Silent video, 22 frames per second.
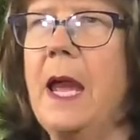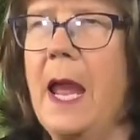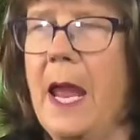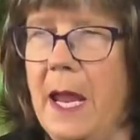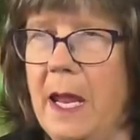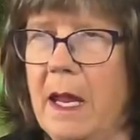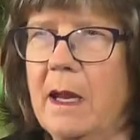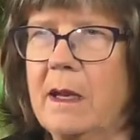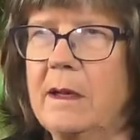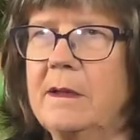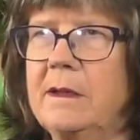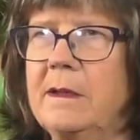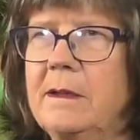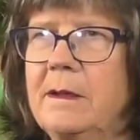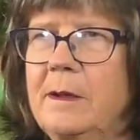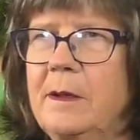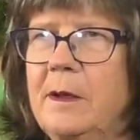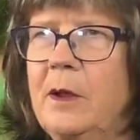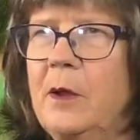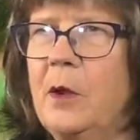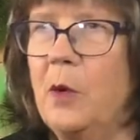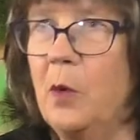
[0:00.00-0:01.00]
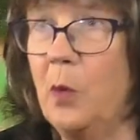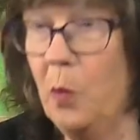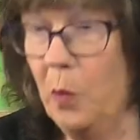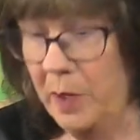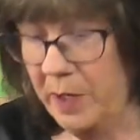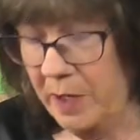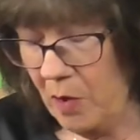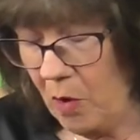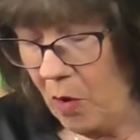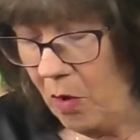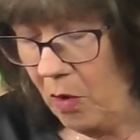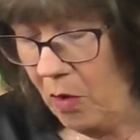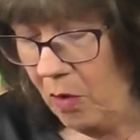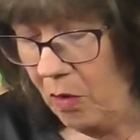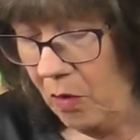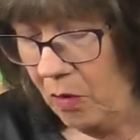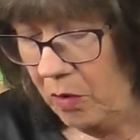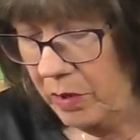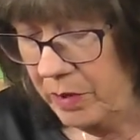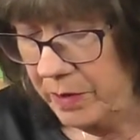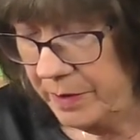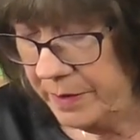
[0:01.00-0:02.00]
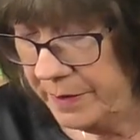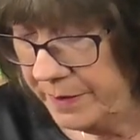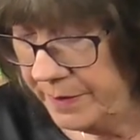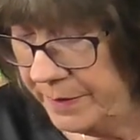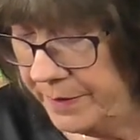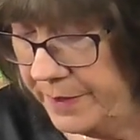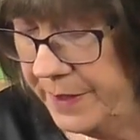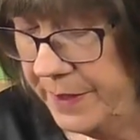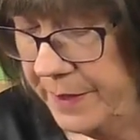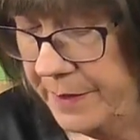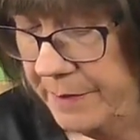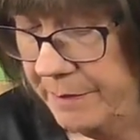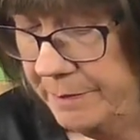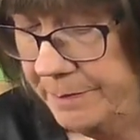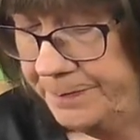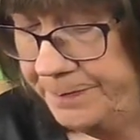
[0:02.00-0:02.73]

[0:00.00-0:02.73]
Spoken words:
And we all did.